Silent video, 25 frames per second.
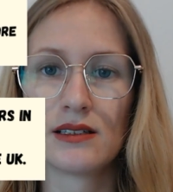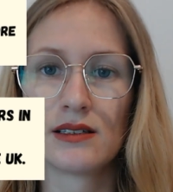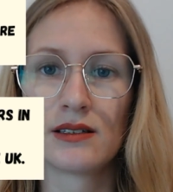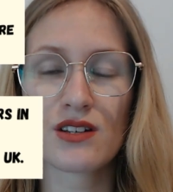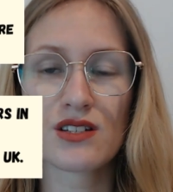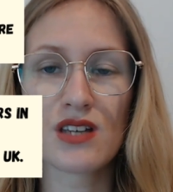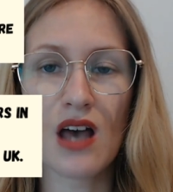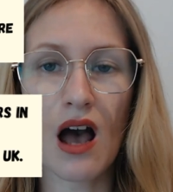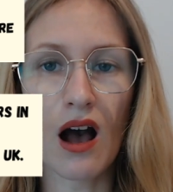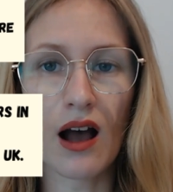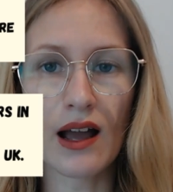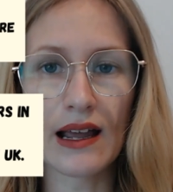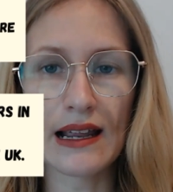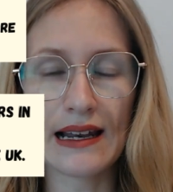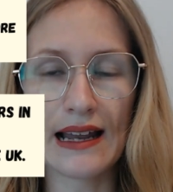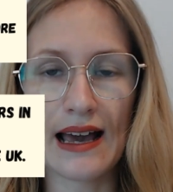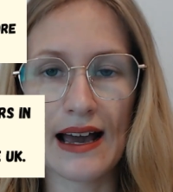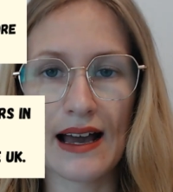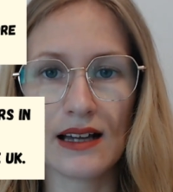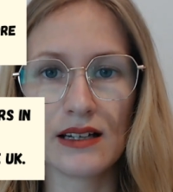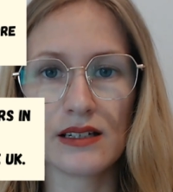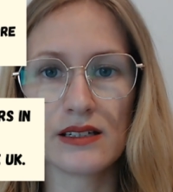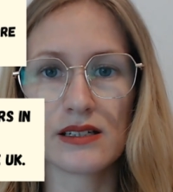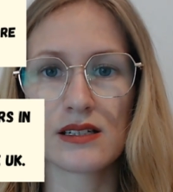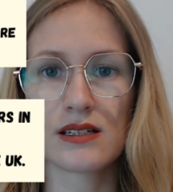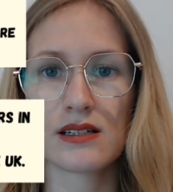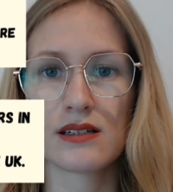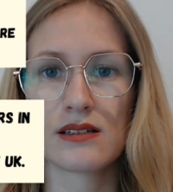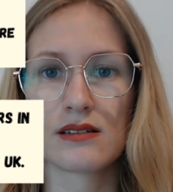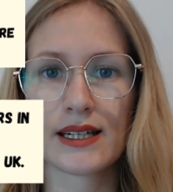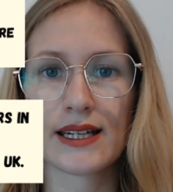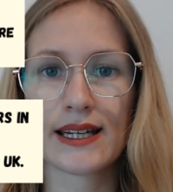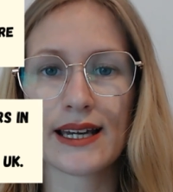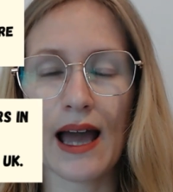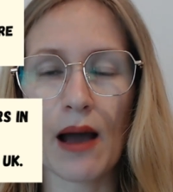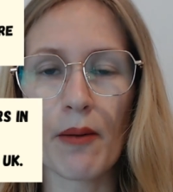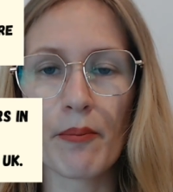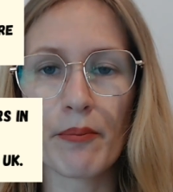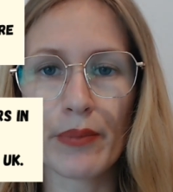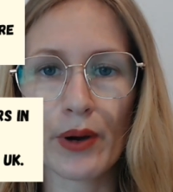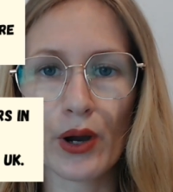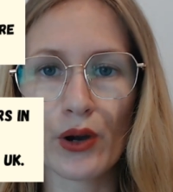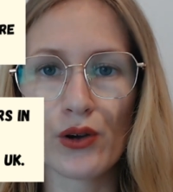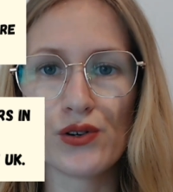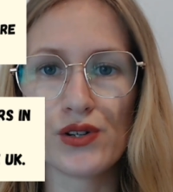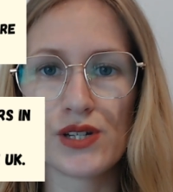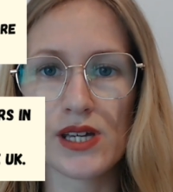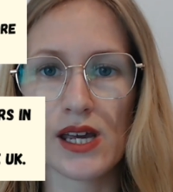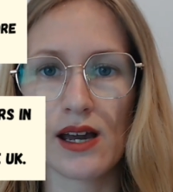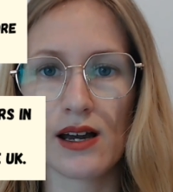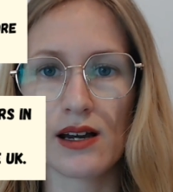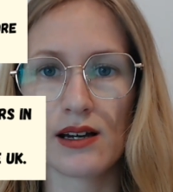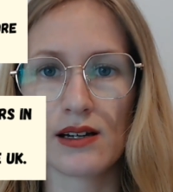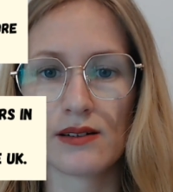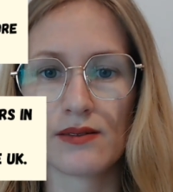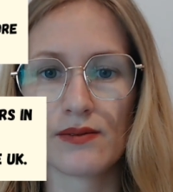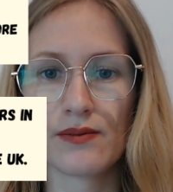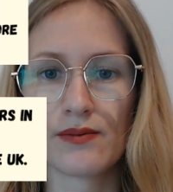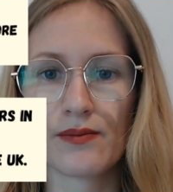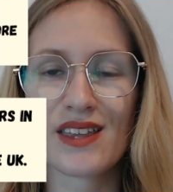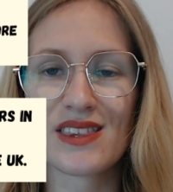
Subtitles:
Thailand, Cambodia,